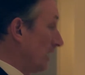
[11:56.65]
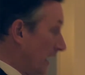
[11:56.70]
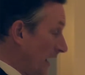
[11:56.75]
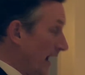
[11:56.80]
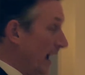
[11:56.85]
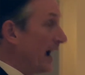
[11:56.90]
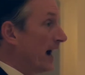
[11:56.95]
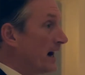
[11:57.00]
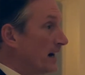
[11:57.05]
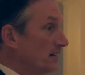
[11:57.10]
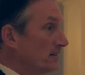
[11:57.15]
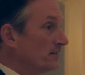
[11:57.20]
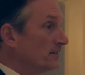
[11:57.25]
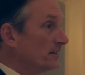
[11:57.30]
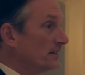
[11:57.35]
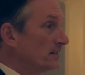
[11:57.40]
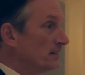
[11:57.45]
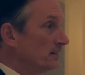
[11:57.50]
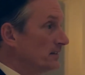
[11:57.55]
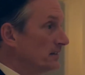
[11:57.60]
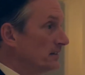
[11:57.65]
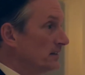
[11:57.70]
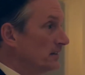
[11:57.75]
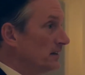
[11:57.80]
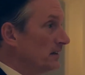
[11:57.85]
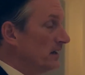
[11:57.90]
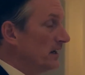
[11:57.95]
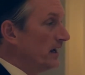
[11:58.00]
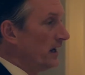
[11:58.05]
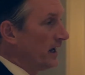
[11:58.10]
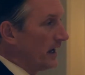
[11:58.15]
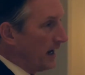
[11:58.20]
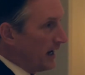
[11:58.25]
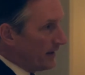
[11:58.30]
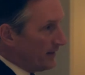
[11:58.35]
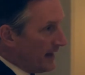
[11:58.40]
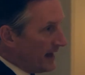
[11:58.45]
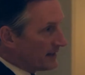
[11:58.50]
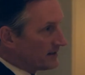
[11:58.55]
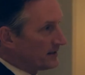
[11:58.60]
I have.
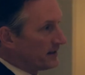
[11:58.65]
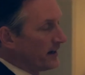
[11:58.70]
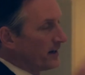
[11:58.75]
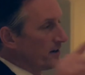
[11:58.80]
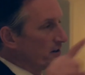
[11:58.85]
And that's the